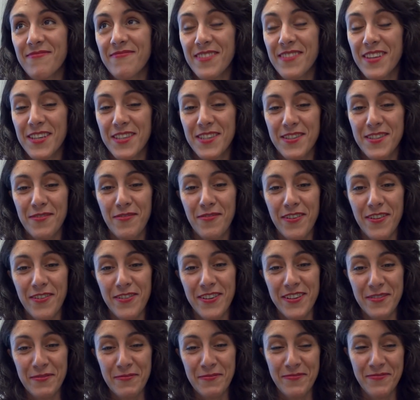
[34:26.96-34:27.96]
That's a
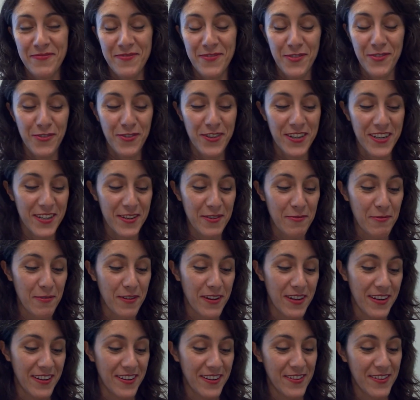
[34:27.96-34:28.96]
very tricky
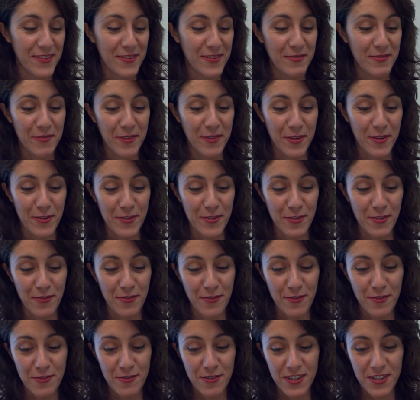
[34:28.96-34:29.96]
one, no? Because
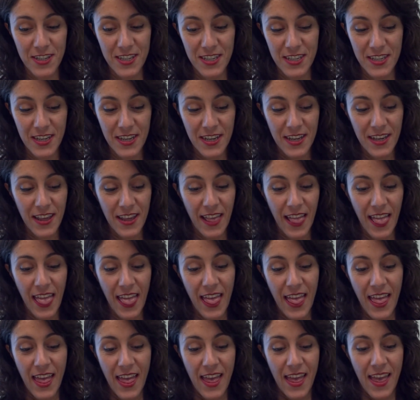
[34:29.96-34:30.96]
of course
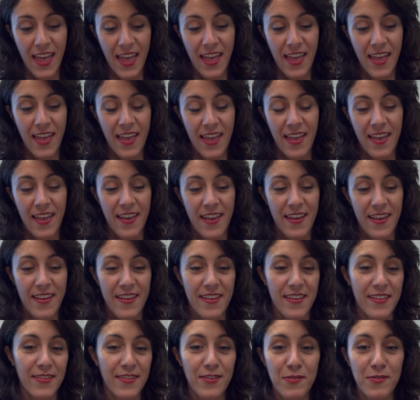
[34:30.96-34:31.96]

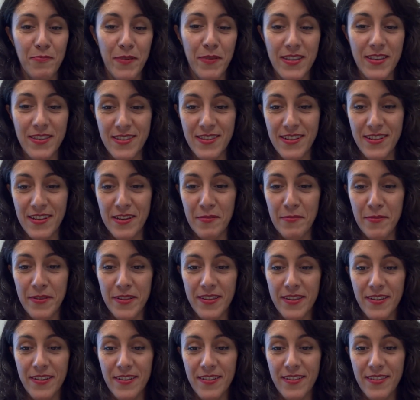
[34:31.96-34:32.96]
the space is
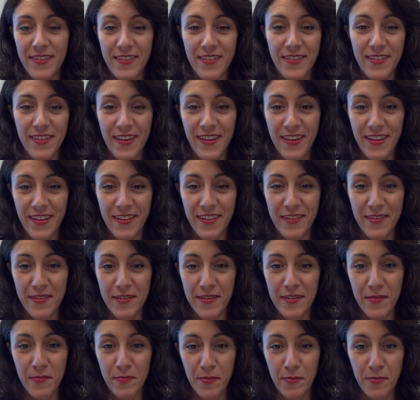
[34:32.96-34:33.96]
limited and
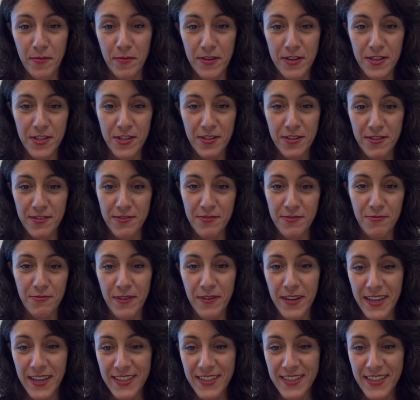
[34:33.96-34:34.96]
the population is
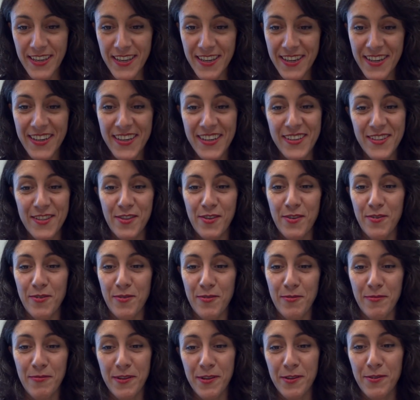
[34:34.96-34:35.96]
rising,
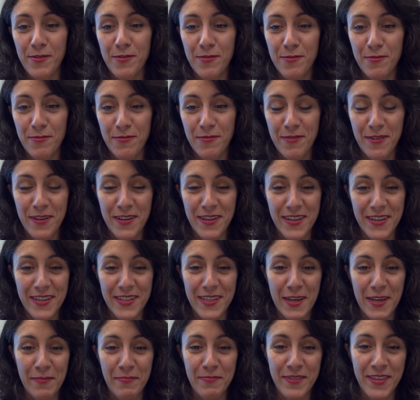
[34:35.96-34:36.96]
so we need to
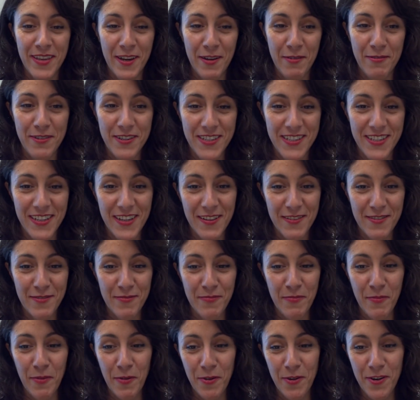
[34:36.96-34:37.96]
adapt
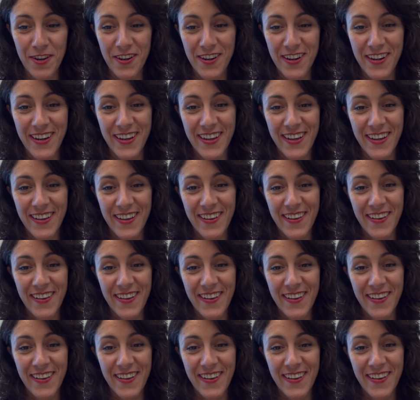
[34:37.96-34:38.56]
ourselves more.